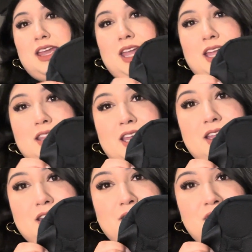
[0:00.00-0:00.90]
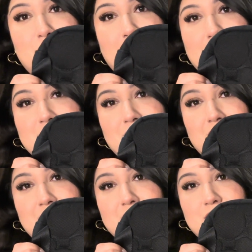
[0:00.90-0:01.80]
And then even the back
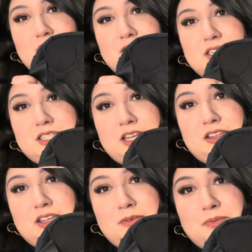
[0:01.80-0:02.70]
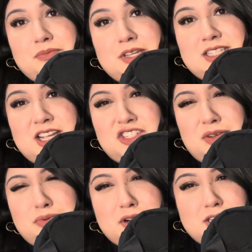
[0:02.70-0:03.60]
side, like the little detailing, it's actually
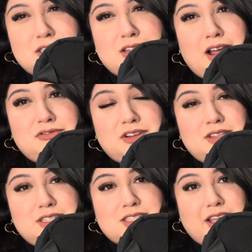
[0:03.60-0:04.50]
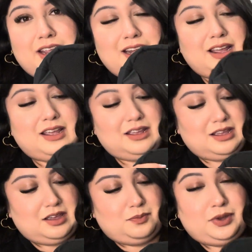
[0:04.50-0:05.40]
pretty soft on this side.
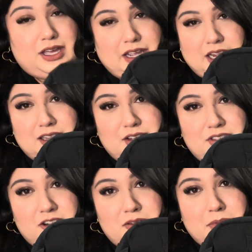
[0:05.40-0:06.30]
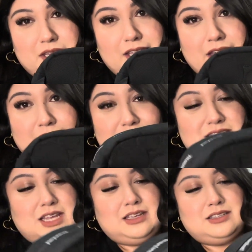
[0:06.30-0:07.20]
But I love the little Mickey heads.